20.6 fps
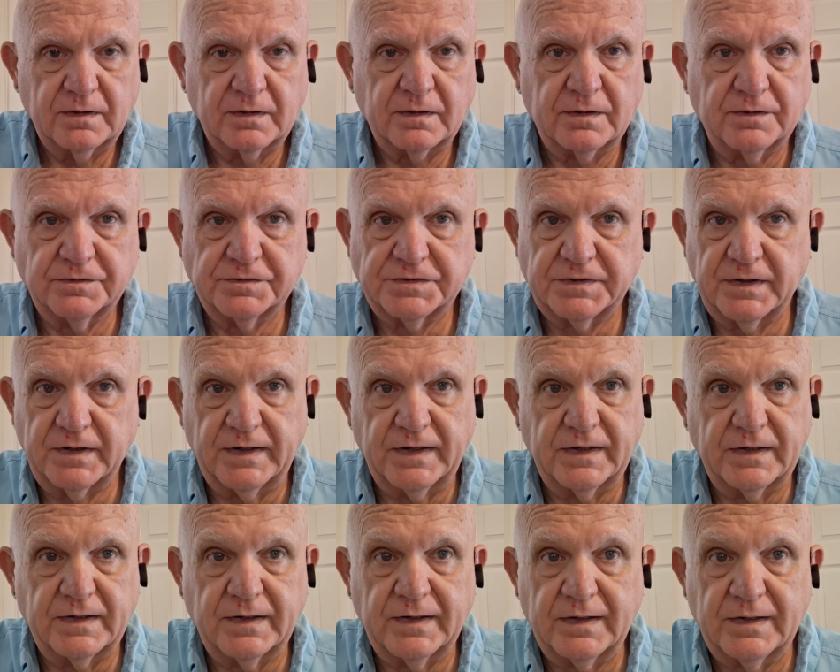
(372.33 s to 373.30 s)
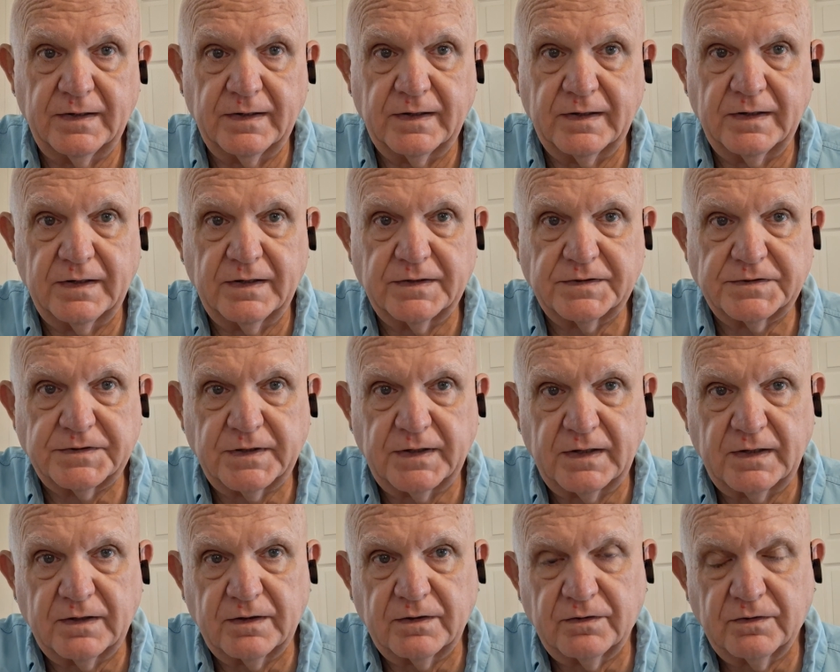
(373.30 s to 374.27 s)
because there ain't diddly in this
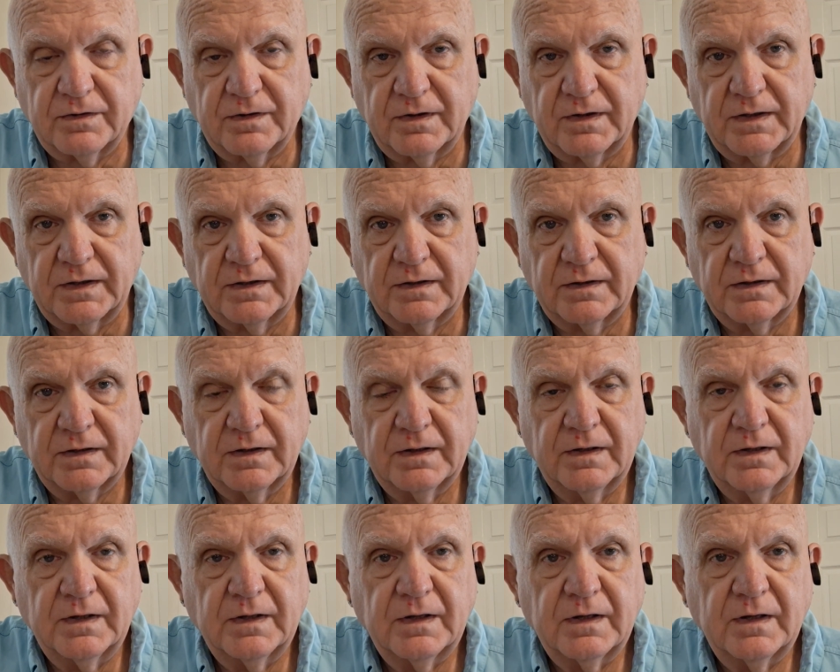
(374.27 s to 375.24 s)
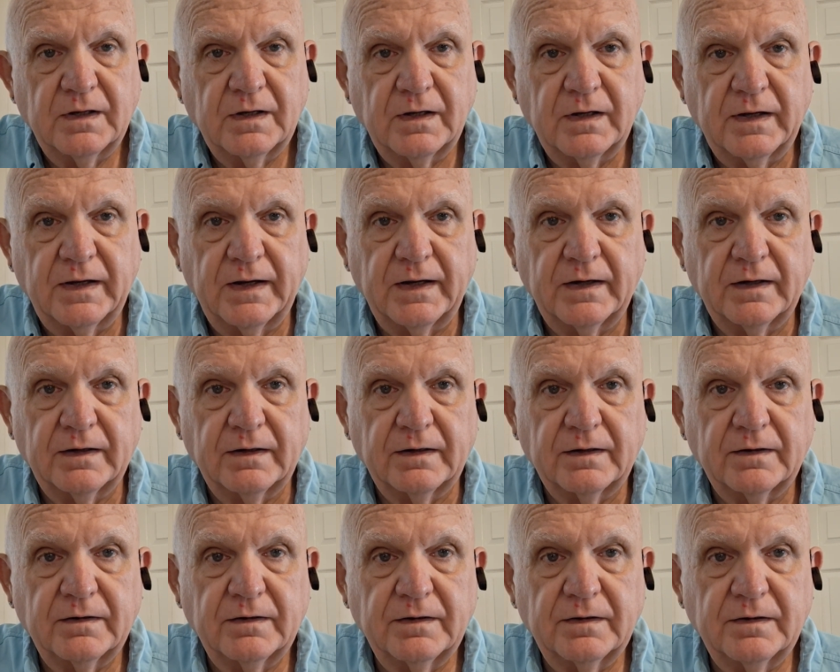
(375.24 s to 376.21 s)
town hardly. And